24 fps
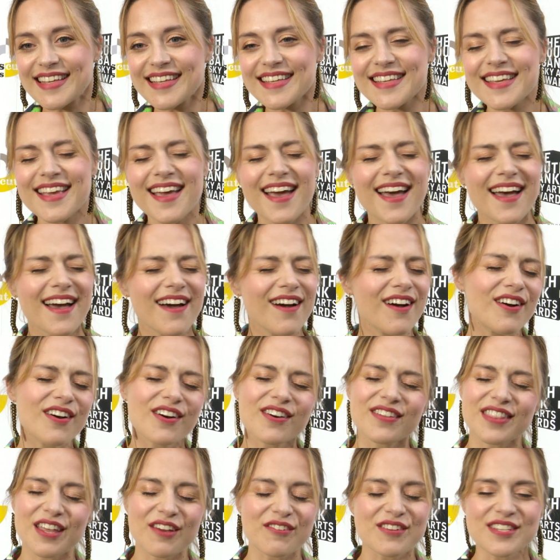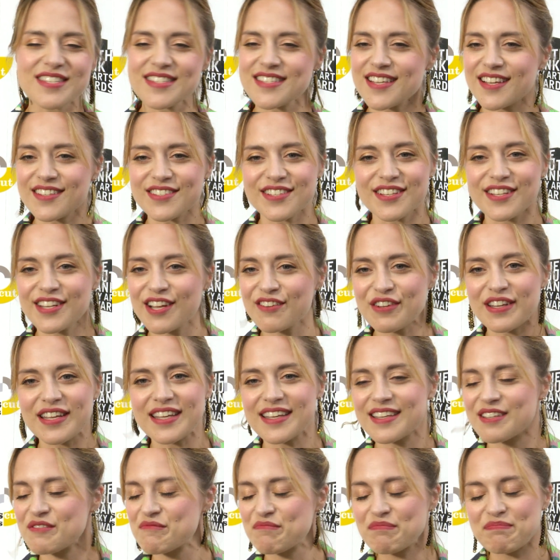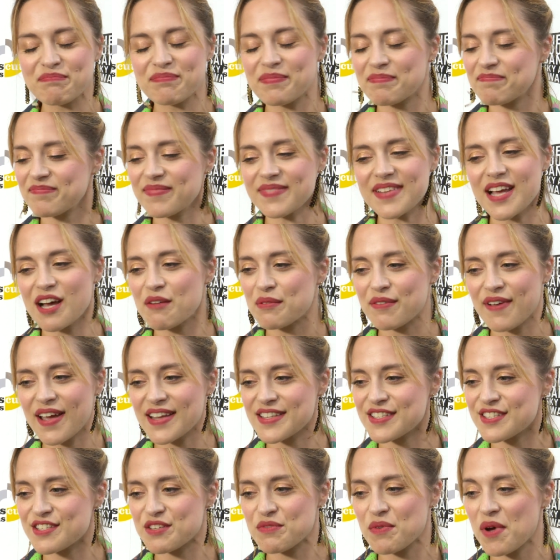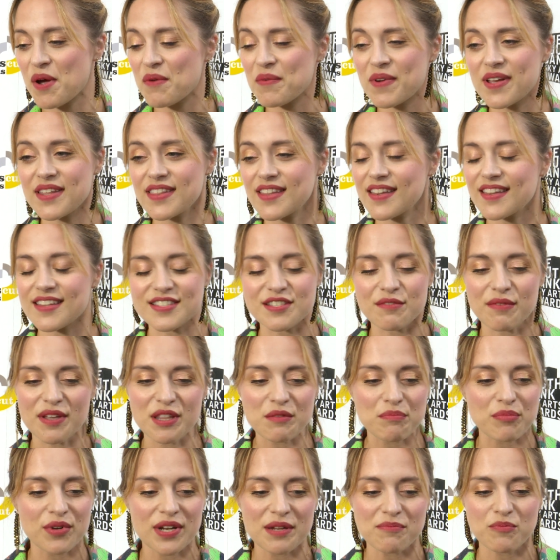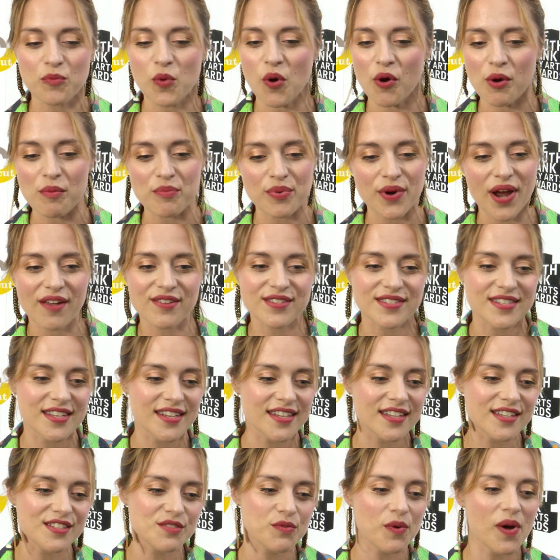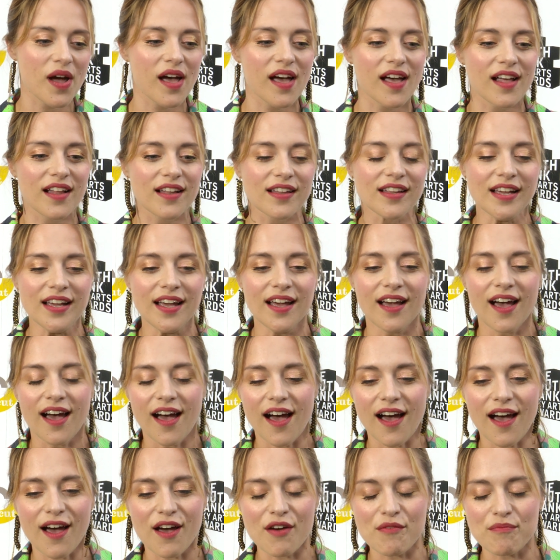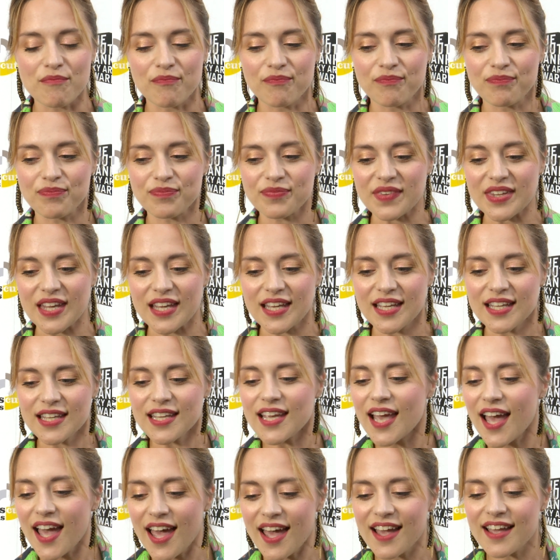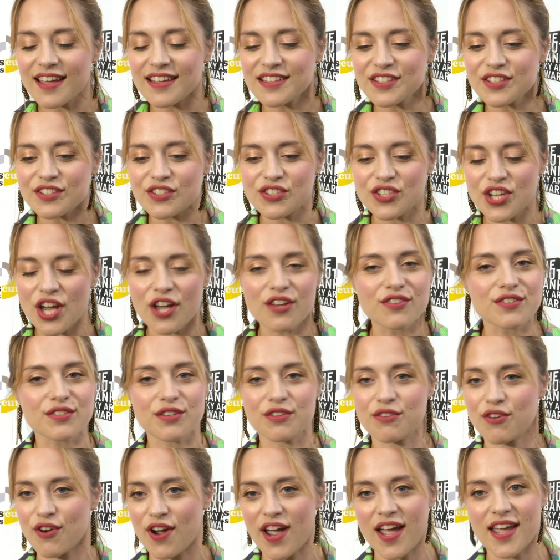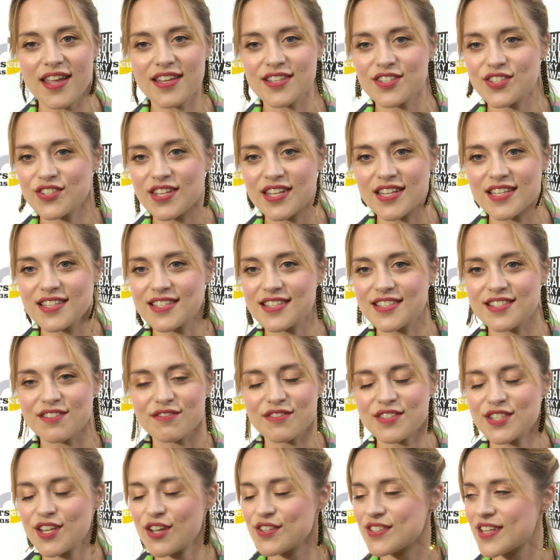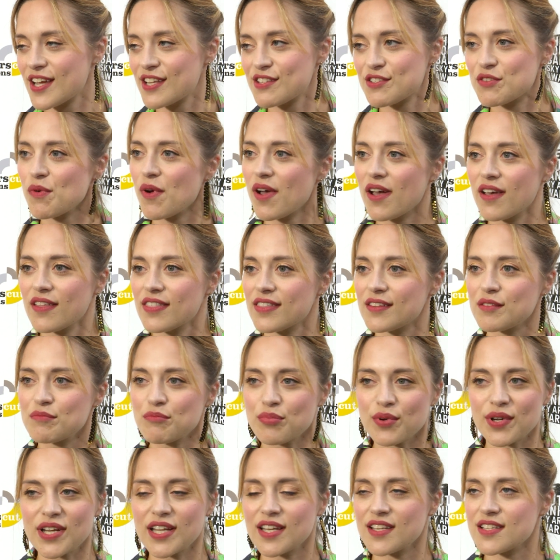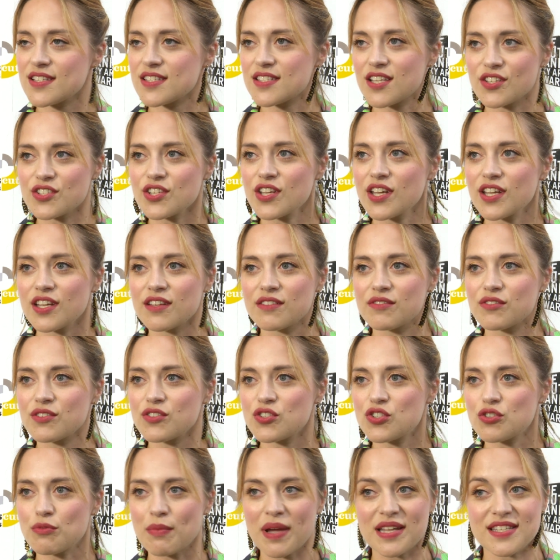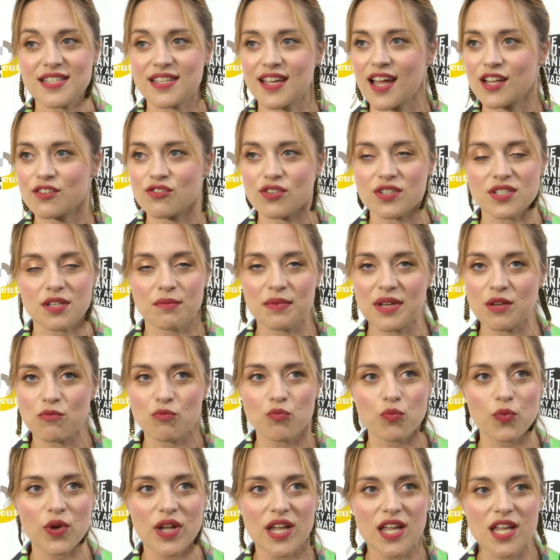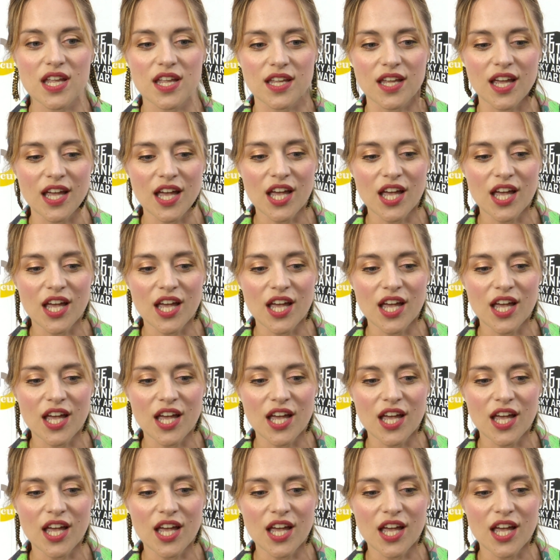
yeah oh there was such a lovely couple of actors to work with and there's some other brilliant Warren Browns in it as well um, yeah Joe's great. She's so down to earth and brilliant, and such a dramatic actress. I mean, we